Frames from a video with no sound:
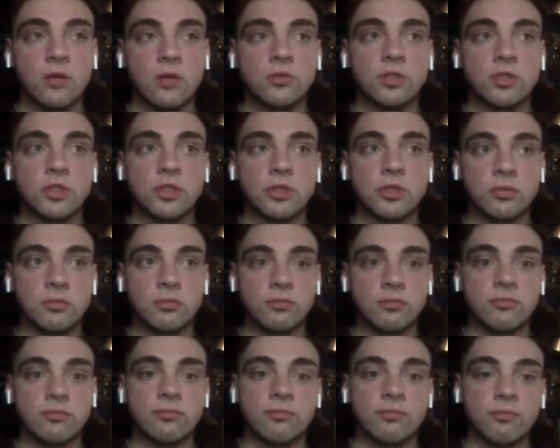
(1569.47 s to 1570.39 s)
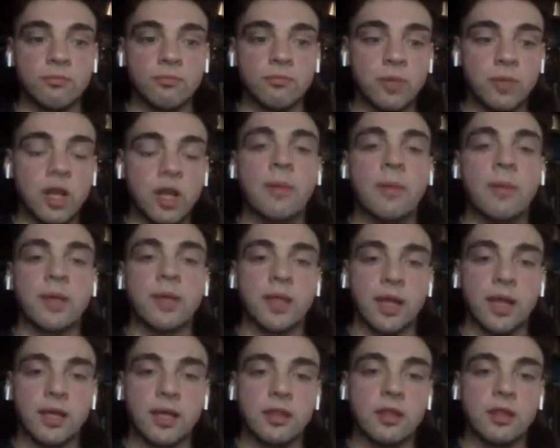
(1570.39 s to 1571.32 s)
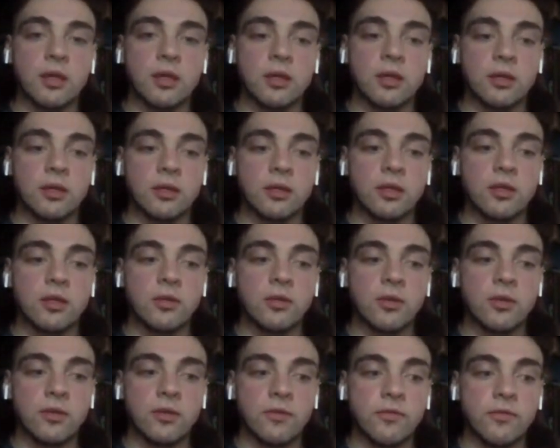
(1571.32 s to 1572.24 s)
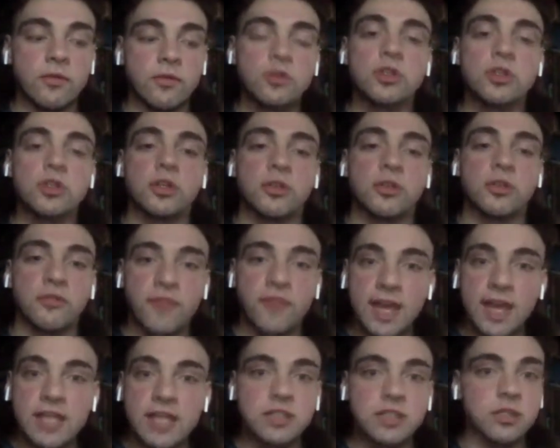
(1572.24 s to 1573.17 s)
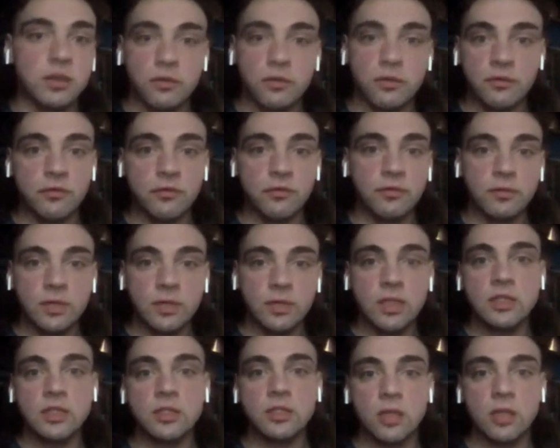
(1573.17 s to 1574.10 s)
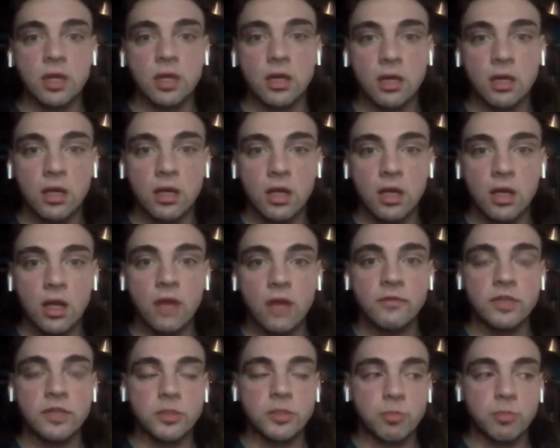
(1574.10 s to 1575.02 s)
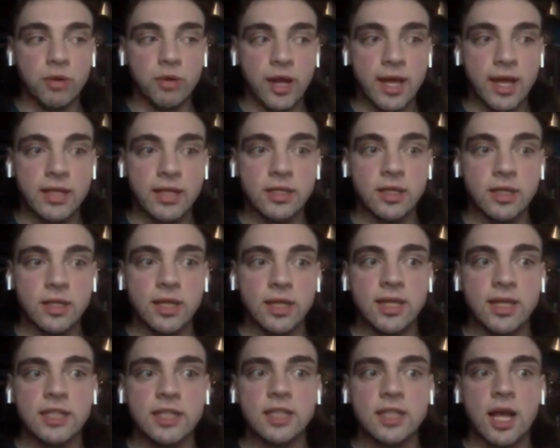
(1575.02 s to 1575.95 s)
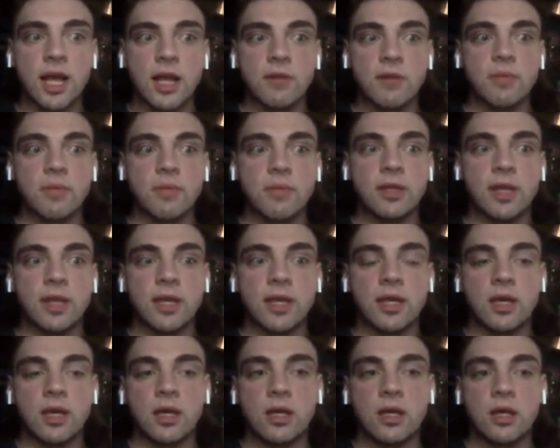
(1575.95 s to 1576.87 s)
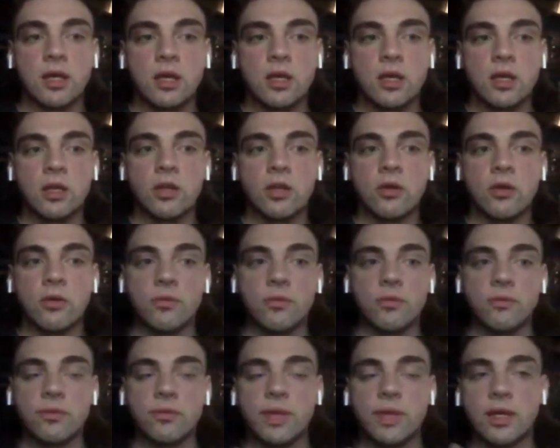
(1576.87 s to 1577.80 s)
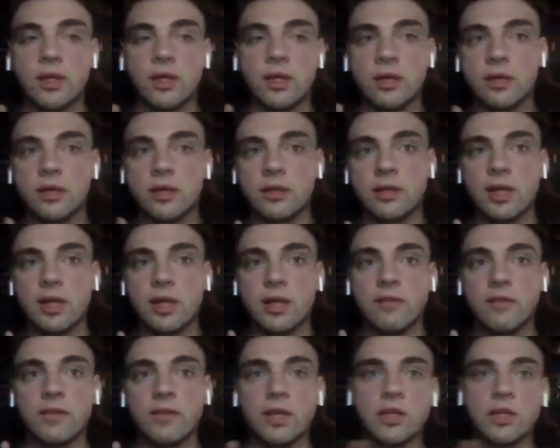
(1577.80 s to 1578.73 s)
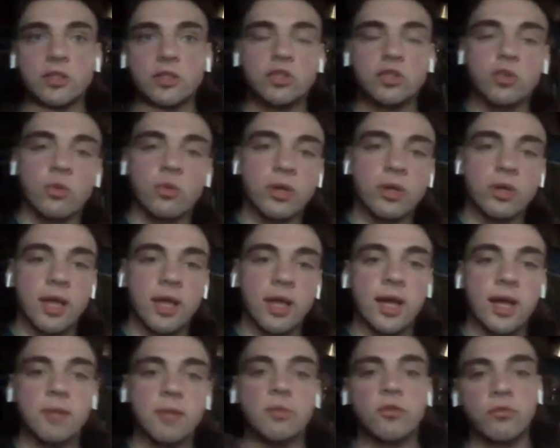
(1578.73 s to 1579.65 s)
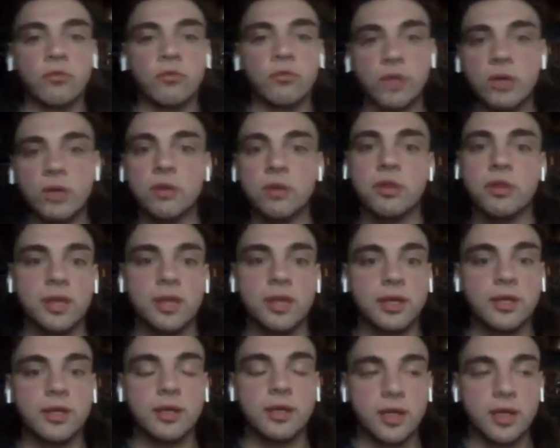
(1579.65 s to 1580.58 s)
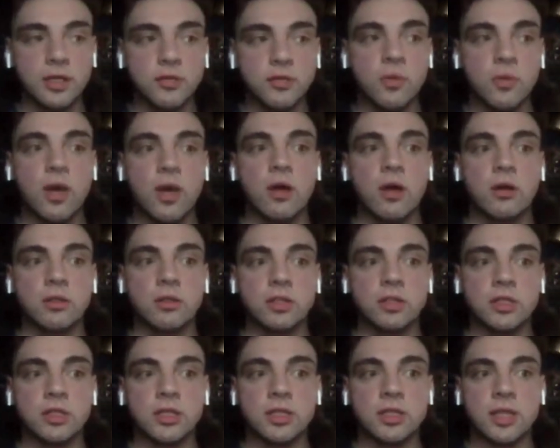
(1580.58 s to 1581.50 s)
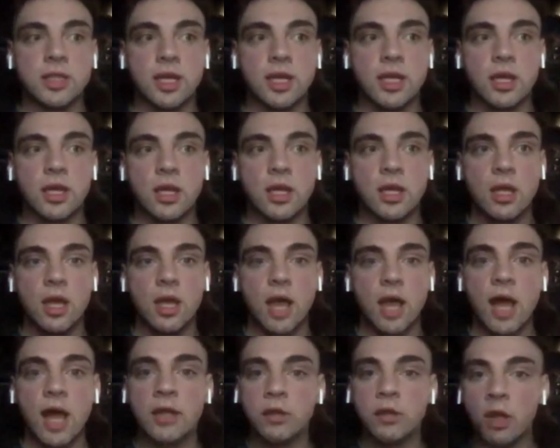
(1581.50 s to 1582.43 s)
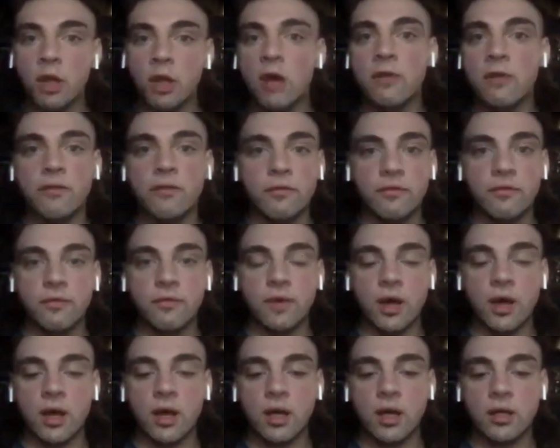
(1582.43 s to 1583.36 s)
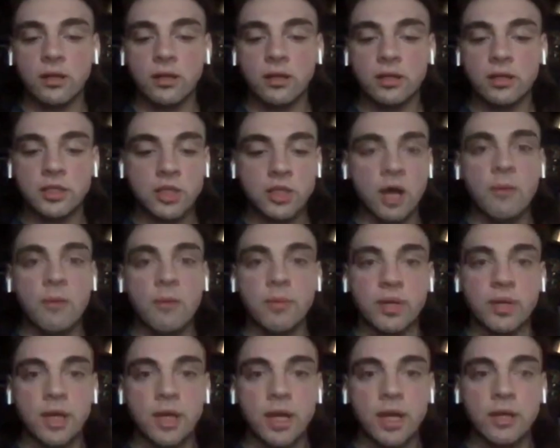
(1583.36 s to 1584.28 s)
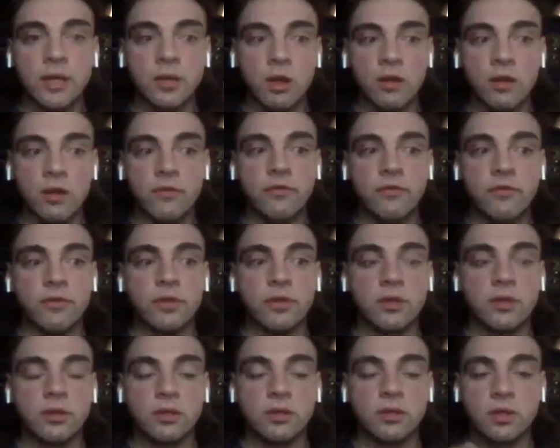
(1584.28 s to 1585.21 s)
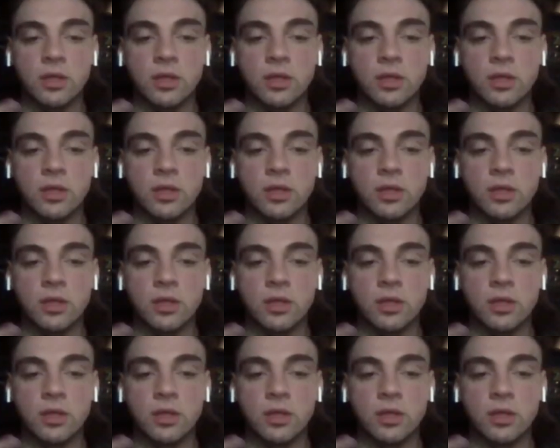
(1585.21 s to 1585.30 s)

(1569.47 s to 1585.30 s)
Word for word: just becoming like the, the future face of this, of this brand. And like that's kind of been like a like a kind of like a storyline but real thing as well, just because like I love this company. I love the